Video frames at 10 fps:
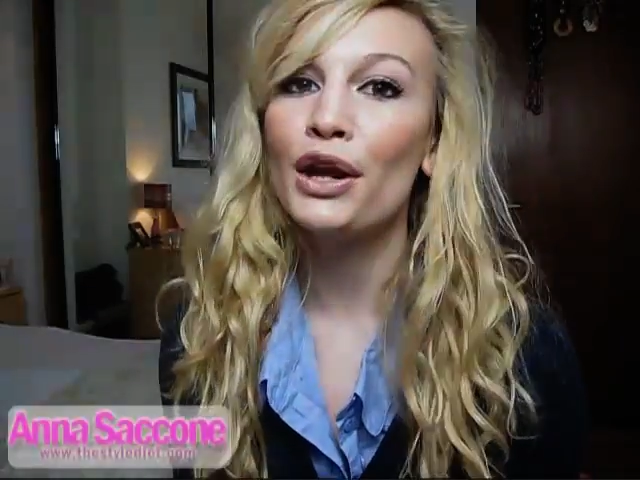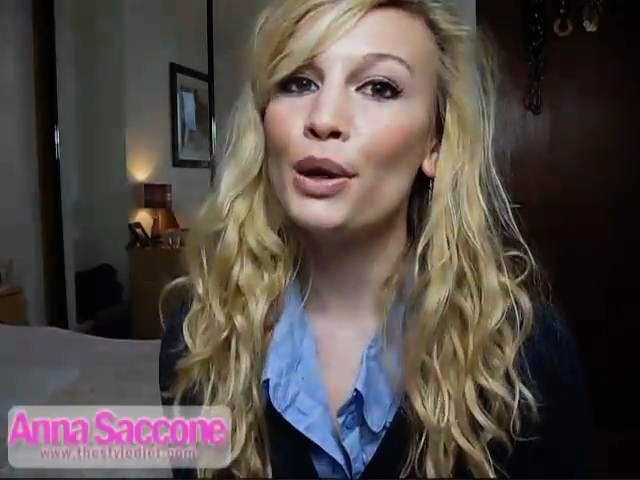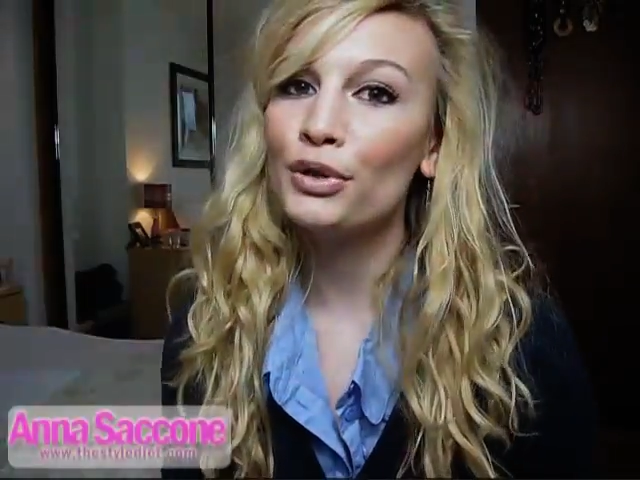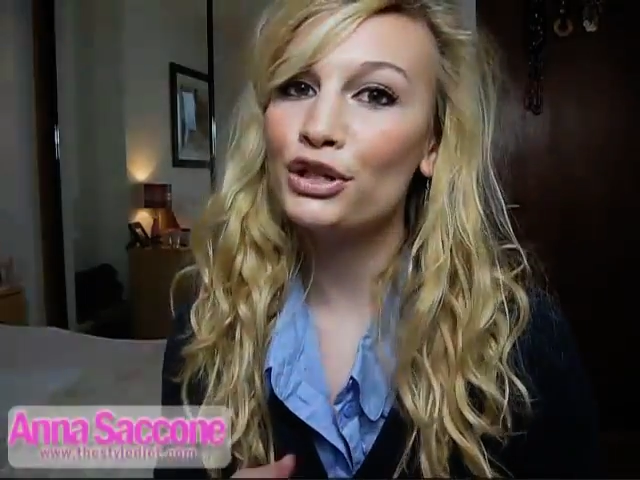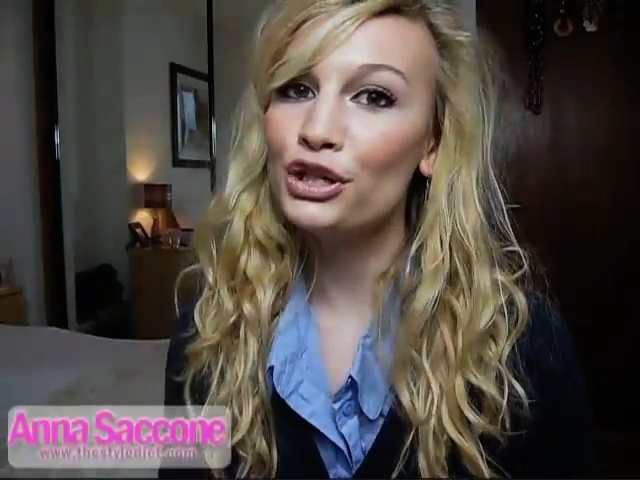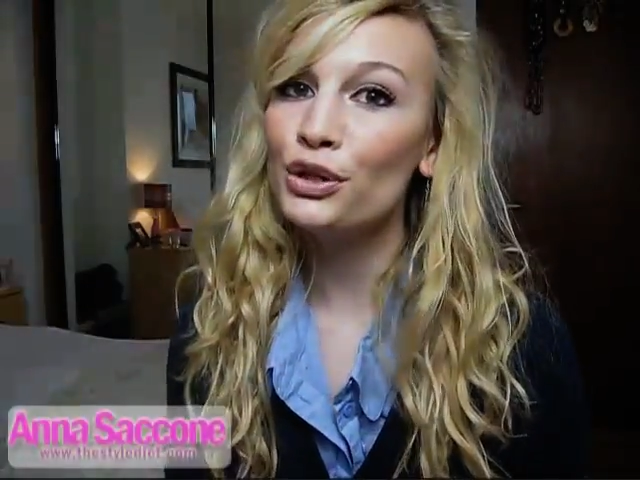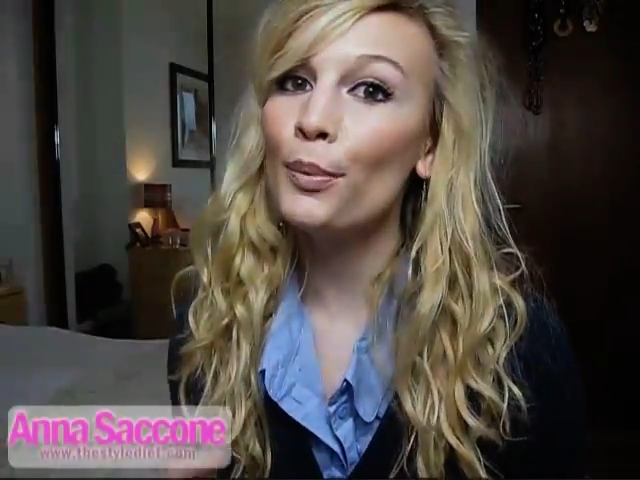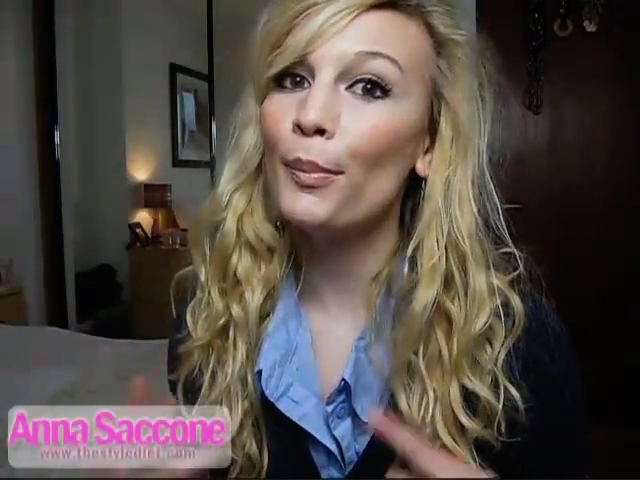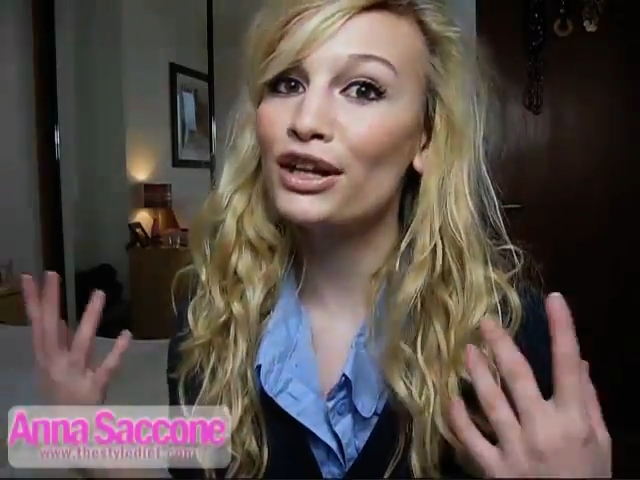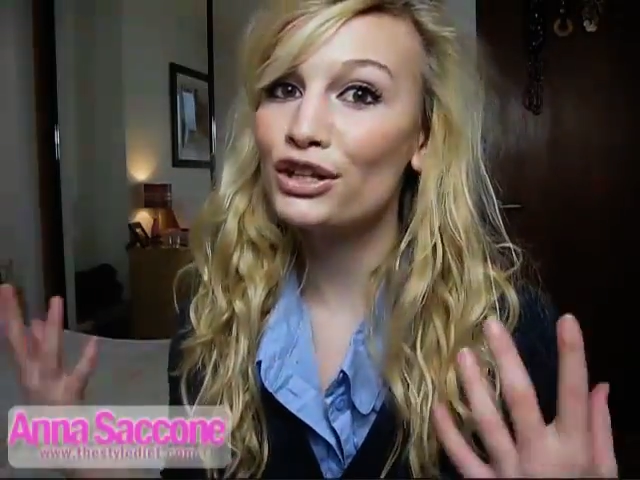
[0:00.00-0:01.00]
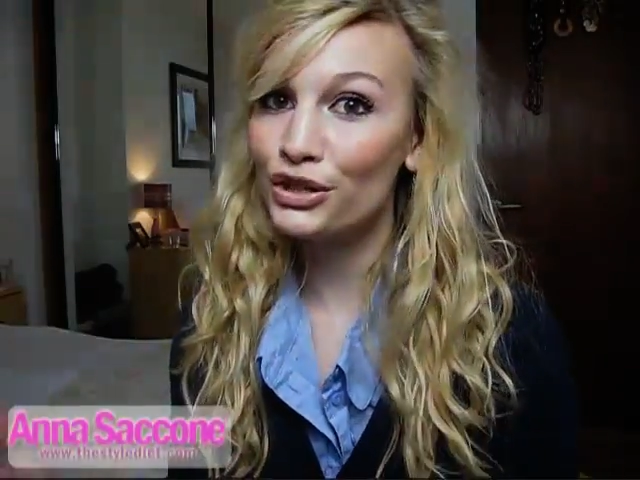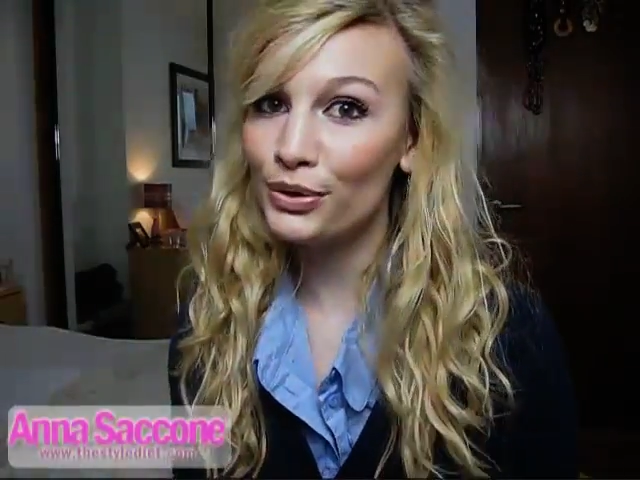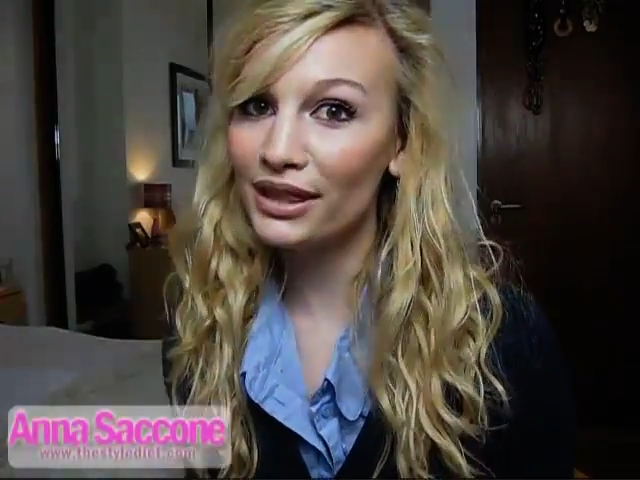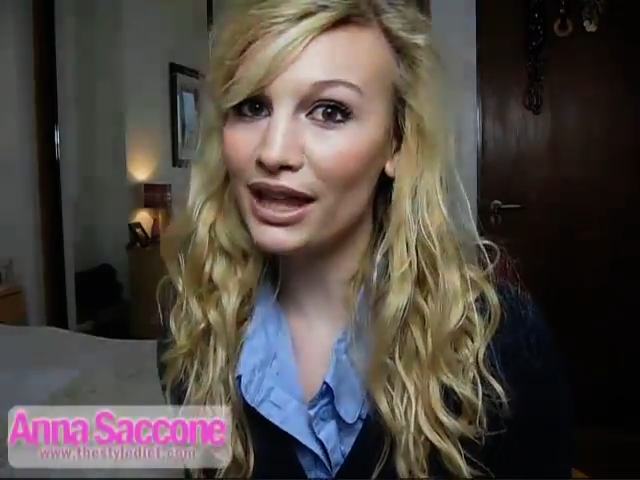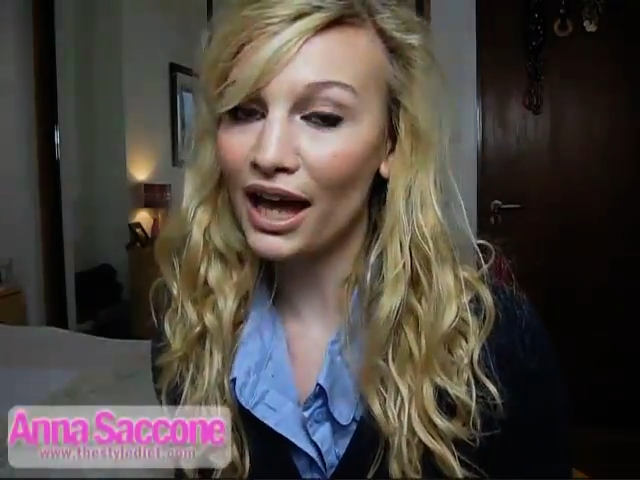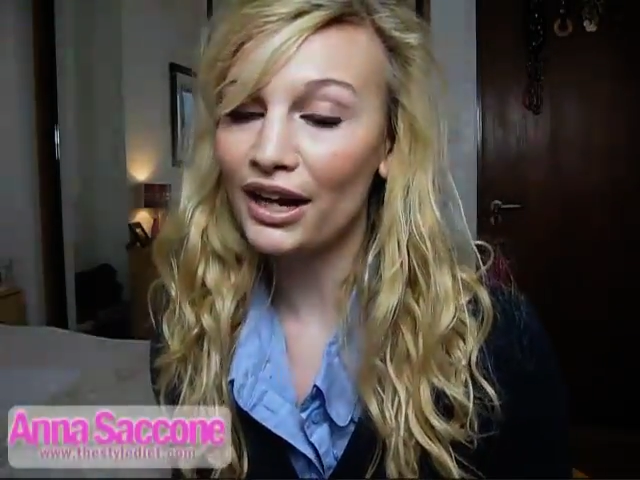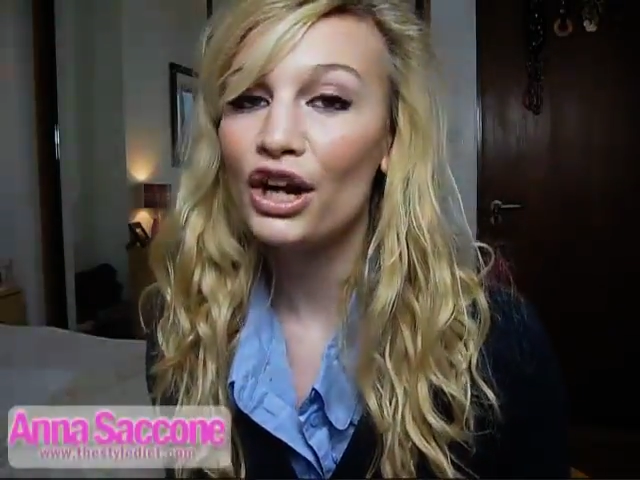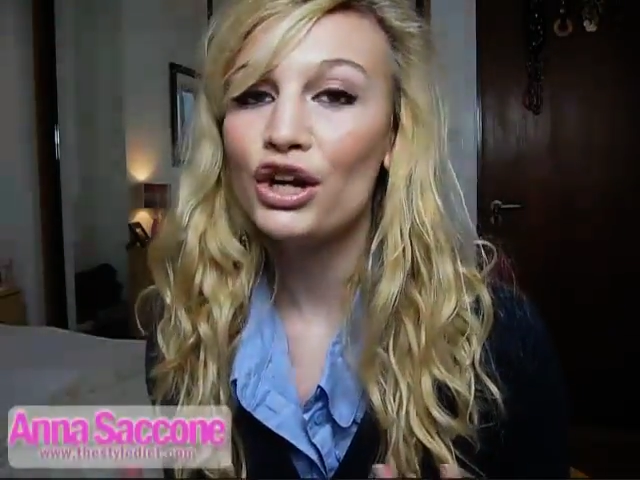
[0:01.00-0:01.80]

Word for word: And number two, by doing that,